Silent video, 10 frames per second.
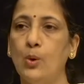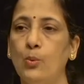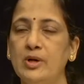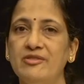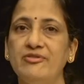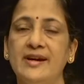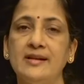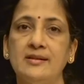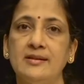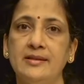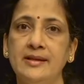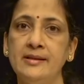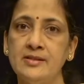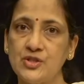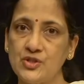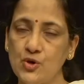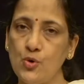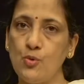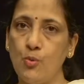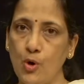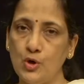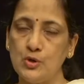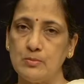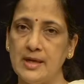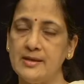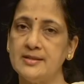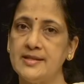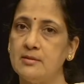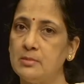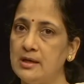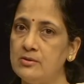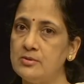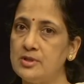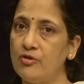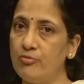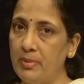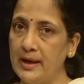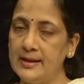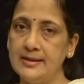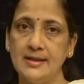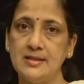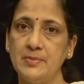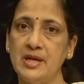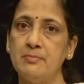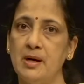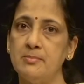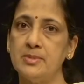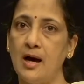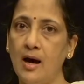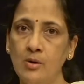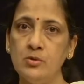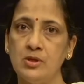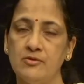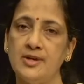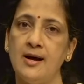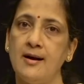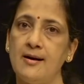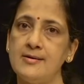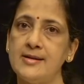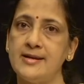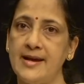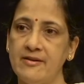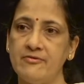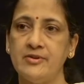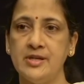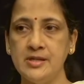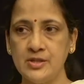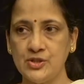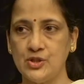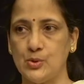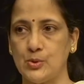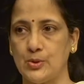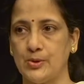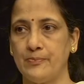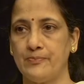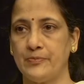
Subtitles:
would affect the stroke volume, that is the amount of blood that is being pumped out of the heart at every stroke.